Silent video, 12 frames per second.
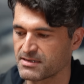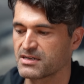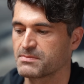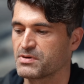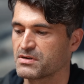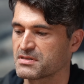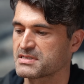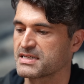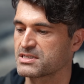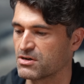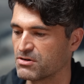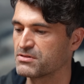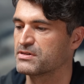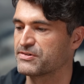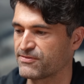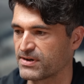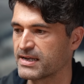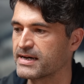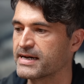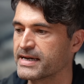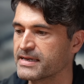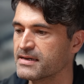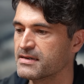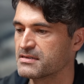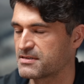the hypothesis on the fly